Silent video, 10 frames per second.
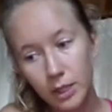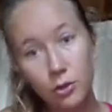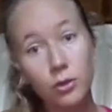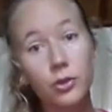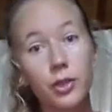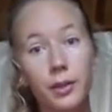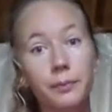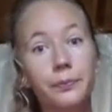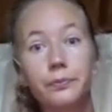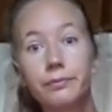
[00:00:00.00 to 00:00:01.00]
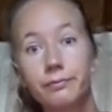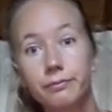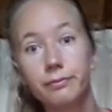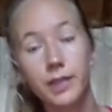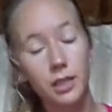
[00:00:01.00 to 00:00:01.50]
Talk to him.
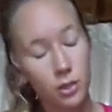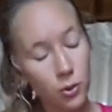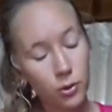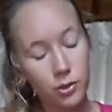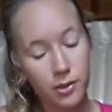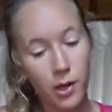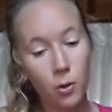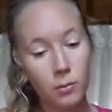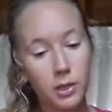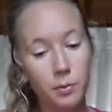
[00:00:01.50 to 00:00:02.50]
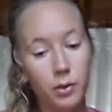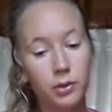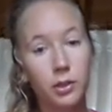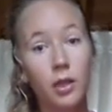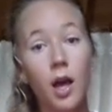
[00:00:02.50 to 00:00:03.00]
Talk to the homeless
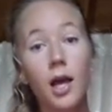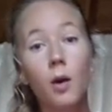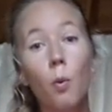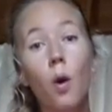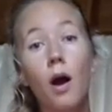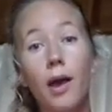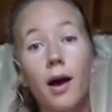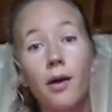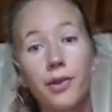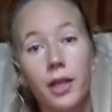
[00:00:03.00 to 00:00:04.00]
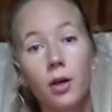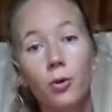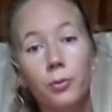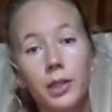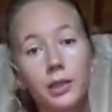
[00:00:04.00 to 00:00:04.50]
person why are they
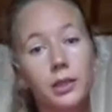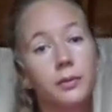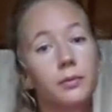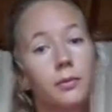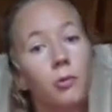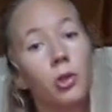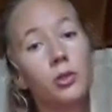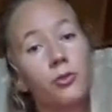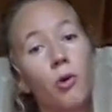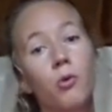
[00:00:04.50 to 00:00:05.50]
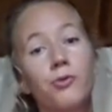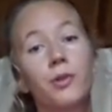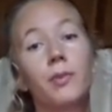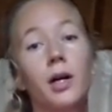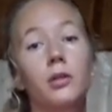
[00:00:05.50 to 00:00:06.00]
homeless? What drove
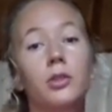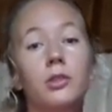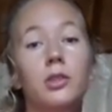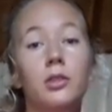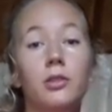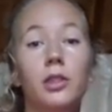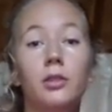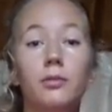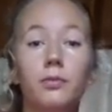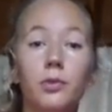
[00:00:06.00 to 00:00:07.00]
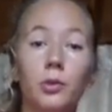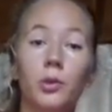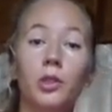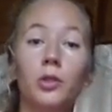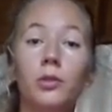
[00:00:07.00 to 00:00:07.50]
them out to the street? Do you
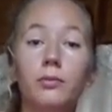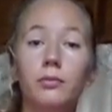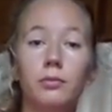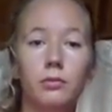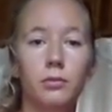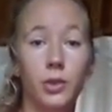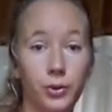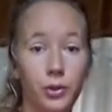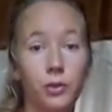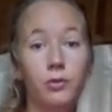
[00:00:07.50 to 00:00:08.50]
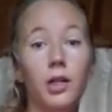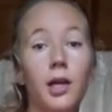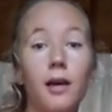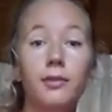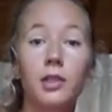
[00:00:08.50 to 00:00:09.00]
want to know? No, we don't really
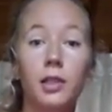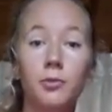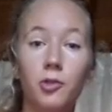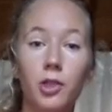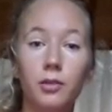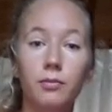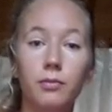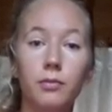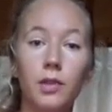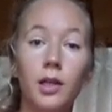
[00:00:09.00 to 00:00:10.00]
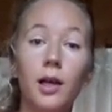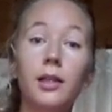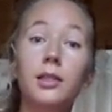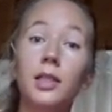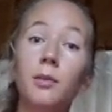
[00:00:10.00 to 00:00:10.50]
have time for it.
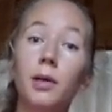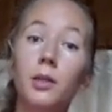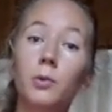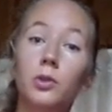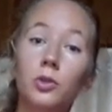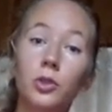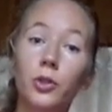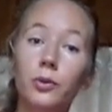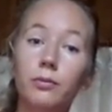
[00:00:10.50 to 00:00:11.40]
Does anybody want to know?